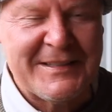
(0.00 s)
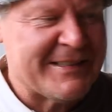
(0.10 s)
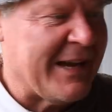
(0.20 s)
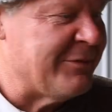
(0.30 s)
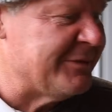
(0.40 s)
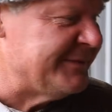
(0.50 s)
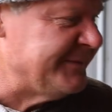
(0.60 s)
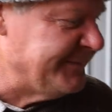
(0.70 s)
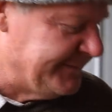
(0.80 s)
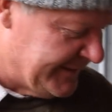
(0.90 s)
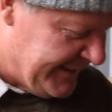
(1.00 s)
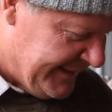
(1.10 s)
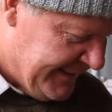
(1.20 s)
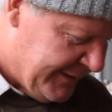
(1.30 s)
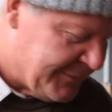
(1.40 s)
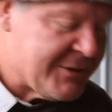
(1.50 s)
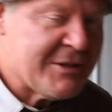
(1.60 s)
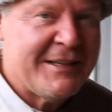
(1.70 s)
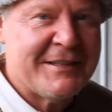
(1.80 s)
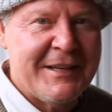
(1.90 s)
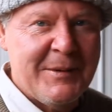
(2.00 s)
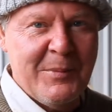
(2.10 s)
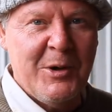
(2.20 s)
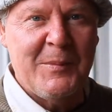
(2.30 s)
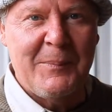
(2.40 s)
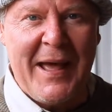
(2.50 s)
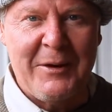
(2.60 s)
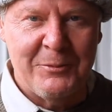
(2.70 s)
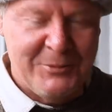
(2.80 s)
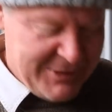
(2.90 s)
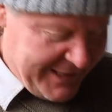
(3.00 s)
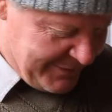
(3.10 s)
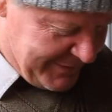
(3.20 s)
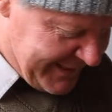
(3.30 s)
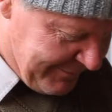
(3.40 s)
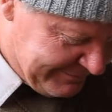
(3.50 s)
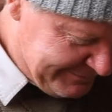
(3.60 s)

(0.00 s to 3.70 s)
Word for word: of stuff. I suppose at least I didn't burn my paddle, so that'd be something.